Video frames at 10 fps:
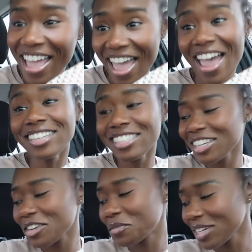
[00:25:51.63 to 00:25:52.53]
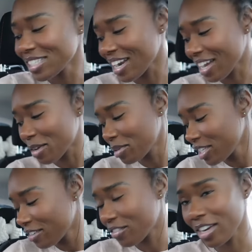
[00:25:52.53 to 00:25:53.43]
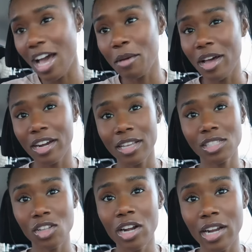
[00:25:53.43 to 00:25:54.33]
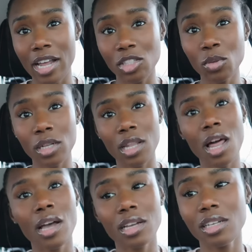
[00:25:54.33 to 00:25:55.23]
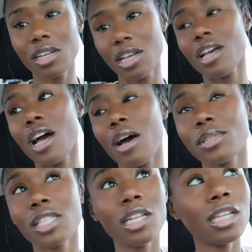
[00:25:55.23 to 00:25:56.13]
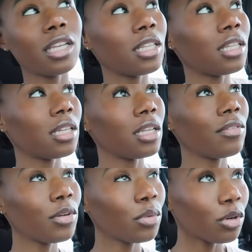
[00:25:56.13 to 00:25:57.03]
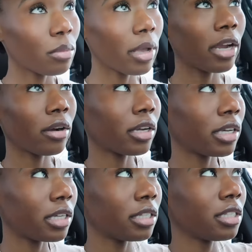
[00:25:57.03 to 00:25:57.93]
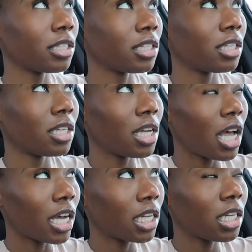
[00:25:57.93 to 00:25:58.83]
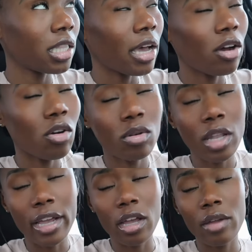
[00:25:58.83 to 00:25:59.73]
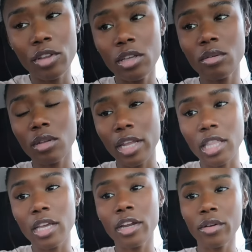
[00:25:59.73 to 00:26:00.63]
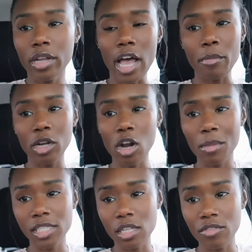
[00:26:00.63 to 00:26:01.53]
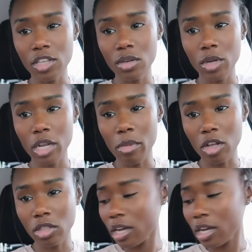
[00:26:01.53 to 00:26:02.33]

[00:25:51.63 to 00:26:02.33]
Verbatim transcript: Actually, it wasn't. I completely forgot about it. It started at two o'clock. I was cleaning the living room area. I cleaned that whole, like every, like that area I put all my stuff in when they bought the